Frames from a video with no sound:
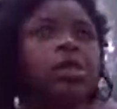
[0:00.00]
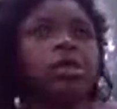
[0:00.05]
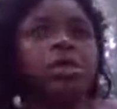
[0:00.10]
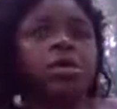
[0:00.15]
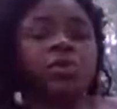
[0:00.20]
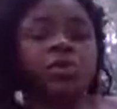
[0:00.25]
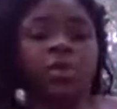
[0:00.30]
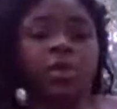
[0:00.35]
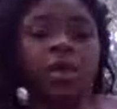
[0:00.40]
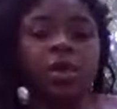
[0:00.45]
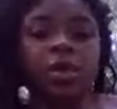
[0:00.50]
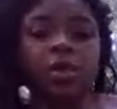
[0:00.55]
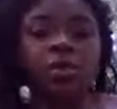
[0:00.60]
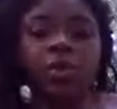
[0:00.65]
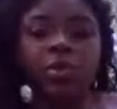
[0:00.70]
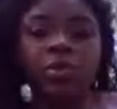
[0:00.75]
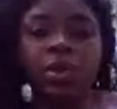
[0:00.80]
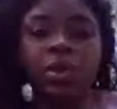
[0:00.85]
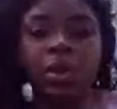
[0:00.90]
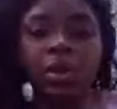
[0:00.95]
it was like there
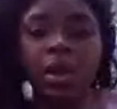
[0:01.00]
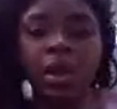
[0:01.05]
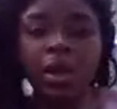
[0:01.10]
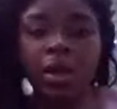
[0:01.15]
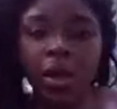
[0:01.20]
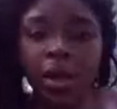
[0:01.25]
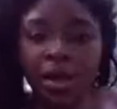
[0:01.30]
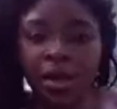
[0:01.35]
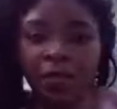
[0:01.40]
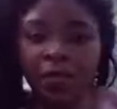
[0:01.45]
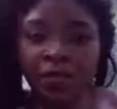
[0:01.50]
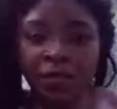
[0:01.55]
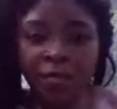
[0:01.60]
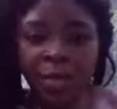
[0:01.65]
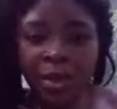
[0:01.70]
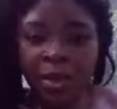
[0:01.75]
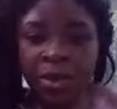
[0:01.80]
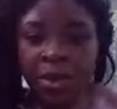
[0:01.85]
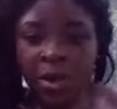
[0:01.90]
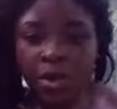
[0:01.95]
was really not a lot of
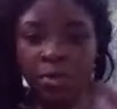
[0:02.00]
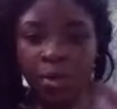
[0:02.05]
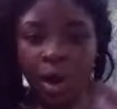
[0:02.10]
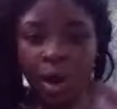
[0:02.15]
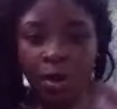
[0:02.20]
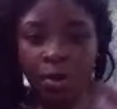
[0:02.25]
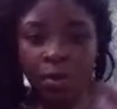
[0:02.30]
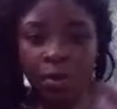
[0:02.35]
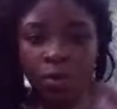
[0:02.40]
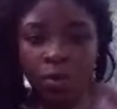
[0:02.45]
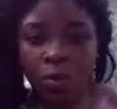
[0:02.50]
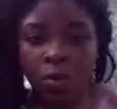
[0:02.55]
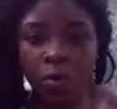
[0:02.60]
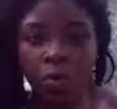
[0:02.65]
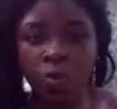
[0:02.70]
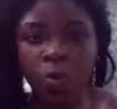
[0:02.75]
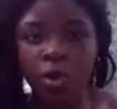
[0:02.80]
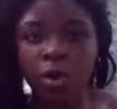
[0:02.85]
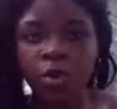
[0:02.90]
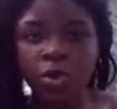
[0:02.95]
information about
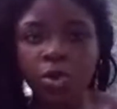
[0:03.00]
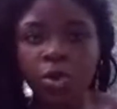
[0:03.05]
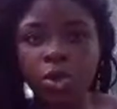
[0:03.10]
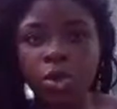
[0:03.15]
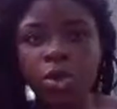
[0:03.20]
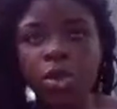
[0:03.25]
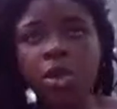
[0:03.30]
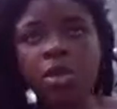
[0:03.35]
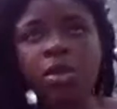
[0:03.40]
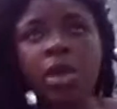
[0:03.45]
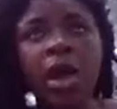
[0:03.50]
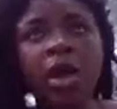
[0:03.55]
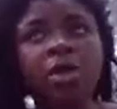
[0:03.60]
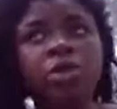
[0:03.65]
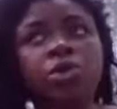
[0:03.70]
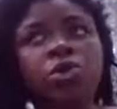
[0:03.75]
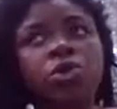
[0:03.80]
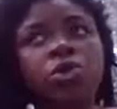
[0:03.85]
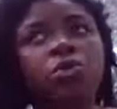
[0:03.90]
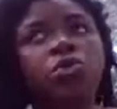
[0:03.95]
what a doula does. I
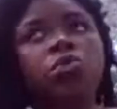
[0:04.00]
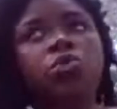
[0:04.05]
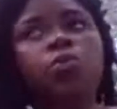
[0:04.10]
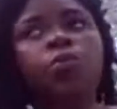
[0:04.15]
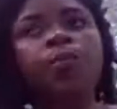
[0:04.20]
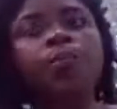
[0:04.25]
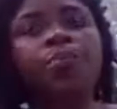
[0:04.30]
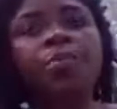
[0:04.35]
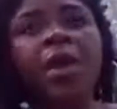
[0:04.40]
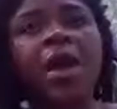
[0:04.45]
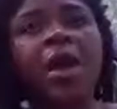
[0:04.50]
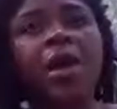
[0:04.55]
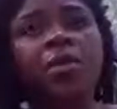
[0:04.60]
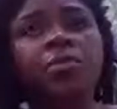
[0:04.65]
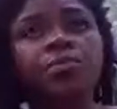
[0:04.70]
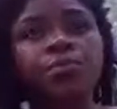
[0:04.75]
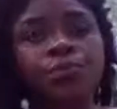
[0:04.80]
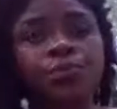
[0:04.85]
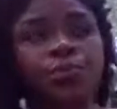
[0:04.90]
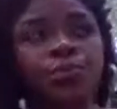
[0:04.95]
knew that,
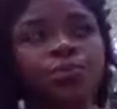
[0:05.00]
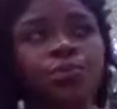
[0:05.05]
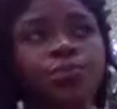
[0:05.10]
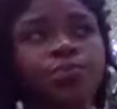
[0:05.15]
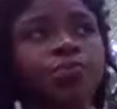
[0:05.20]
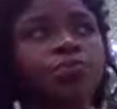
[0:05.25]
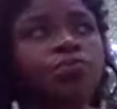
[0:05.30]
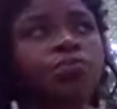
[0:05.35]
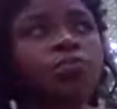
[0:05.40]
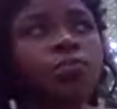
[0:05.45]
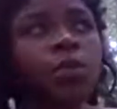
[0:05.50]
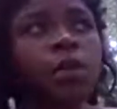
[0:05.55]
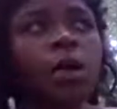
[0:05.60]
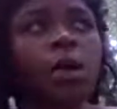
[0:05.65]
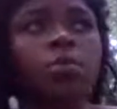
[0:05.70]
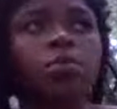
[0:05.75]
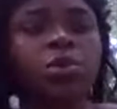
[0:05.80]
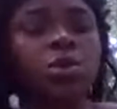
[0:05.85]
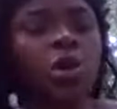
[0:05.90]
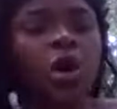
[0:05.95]

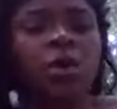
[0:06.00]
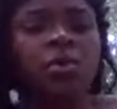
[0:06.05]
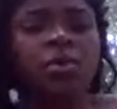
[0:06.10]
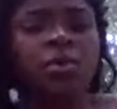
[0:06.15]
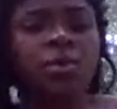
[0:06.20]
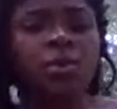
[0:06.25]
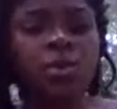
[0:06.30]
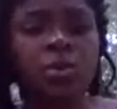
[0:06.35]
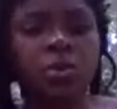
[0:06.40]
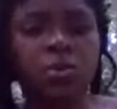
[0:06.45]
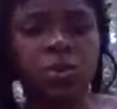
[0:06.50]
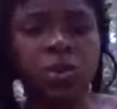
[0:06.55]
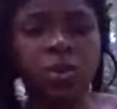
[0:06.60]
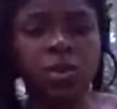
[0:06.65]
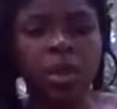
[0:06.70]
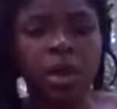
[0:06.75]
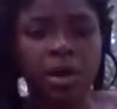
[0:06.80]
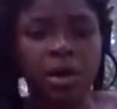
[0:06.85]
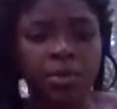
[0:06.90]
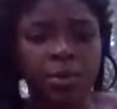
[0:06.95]
um, you know, obviously doulas
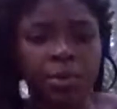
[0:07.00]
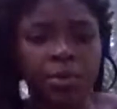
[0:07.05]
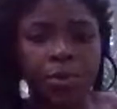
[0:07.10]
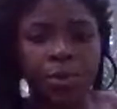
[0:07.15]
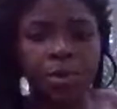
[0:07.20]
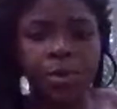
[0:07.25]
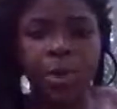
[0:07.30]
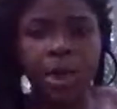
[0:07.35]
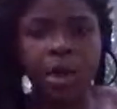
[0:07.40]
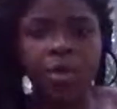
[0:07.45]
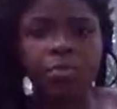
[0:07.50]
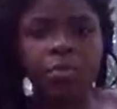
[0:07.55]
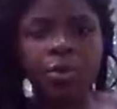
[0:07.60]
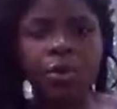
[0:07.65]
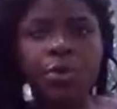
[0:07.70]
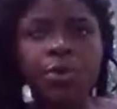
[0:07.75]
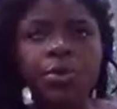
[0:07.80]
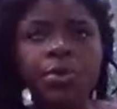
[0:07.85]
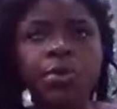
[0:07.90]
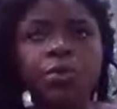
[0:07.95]
help you with
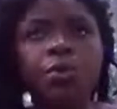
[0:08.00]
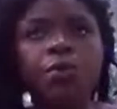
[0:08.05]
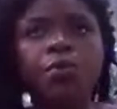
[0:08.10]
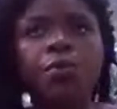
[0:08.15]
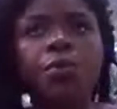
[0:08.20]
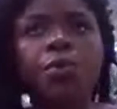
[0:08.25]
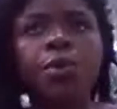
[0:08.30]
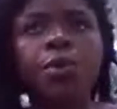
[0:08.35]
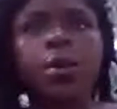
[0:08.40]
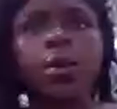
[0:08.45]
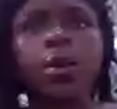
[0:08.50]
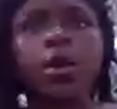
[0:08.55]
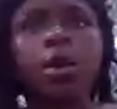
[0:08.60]
childbirth and so forth.